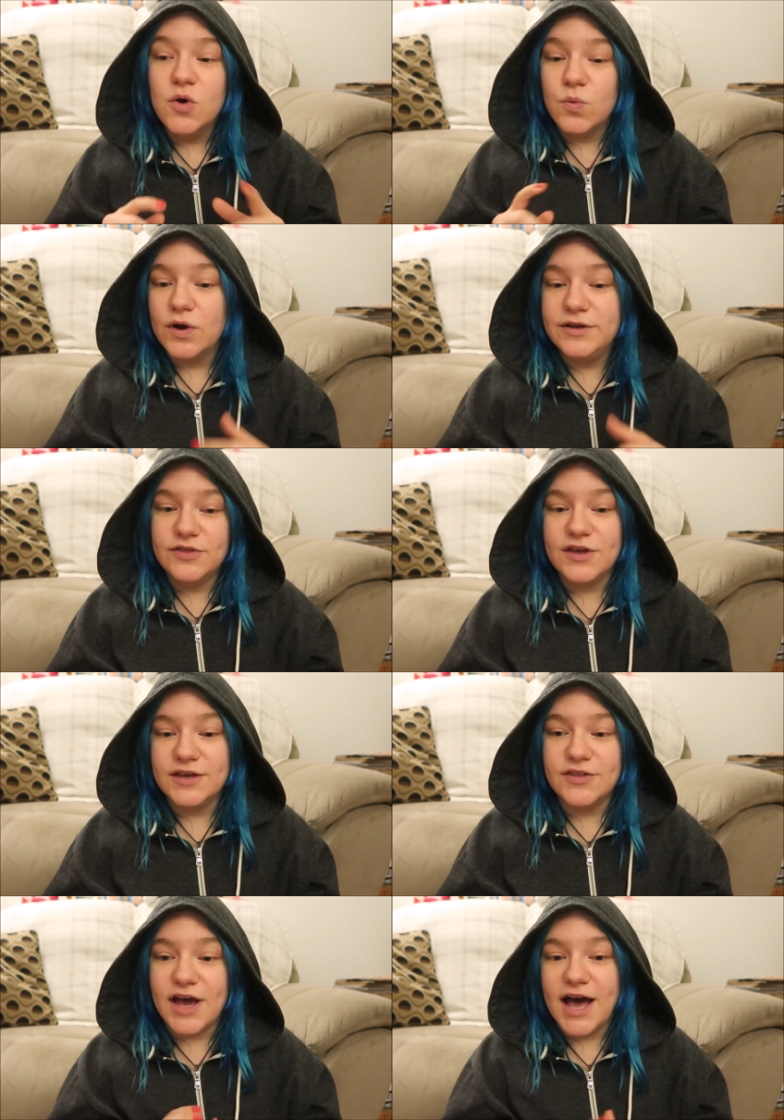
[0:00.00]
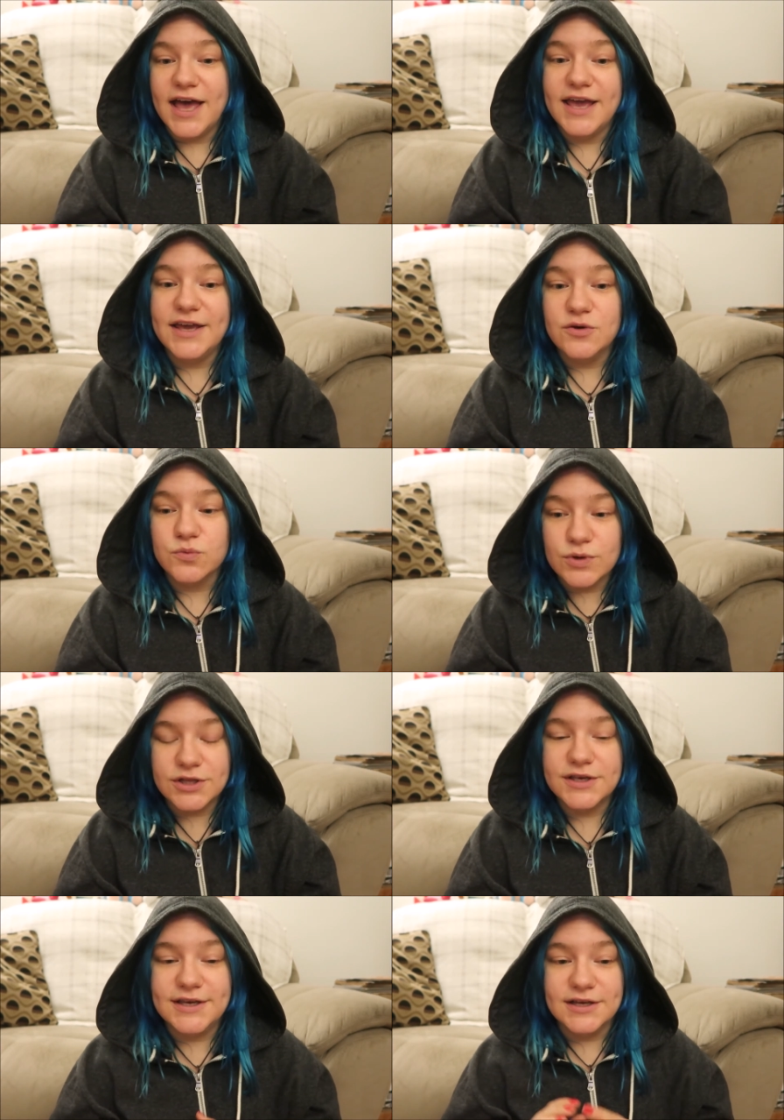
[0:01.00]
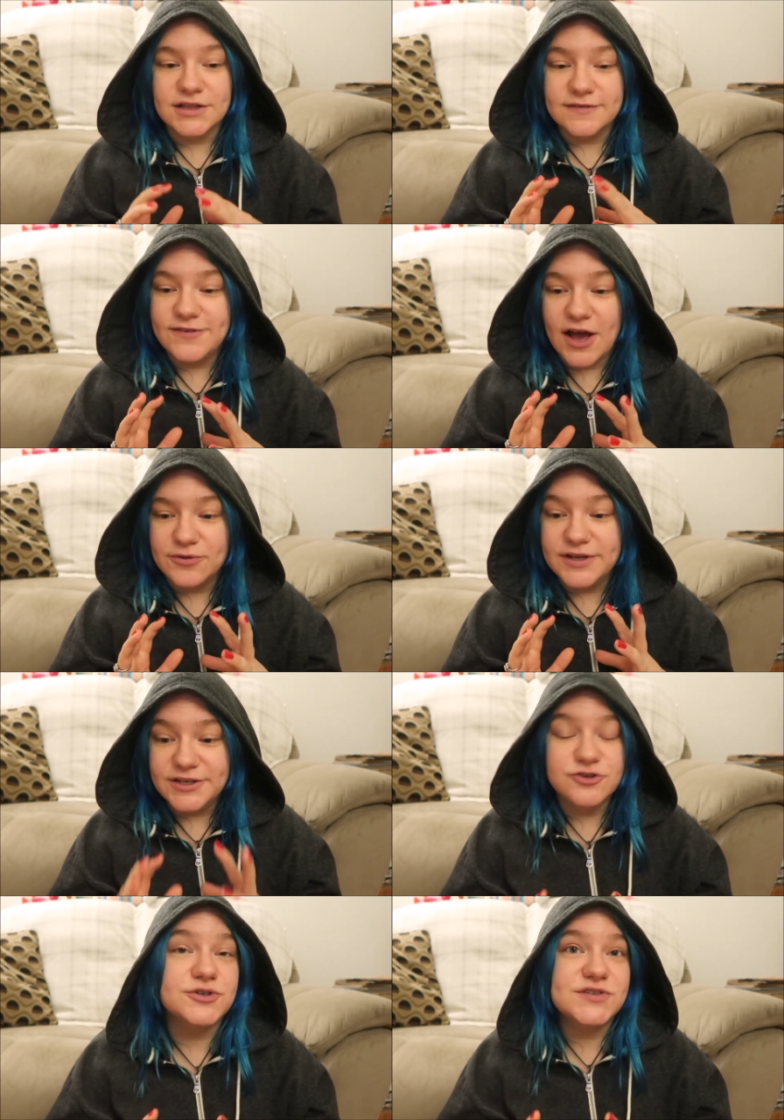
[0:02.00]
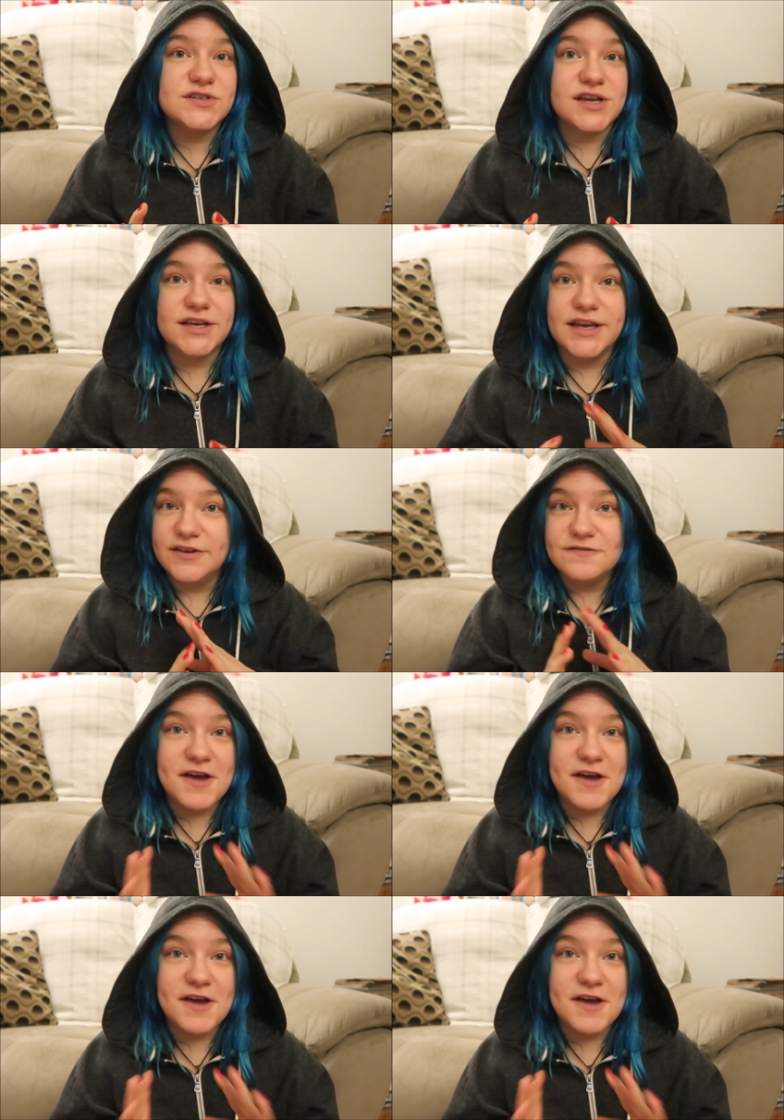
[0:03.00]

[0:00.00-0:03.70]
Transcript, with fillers: One thing that I really found interesting and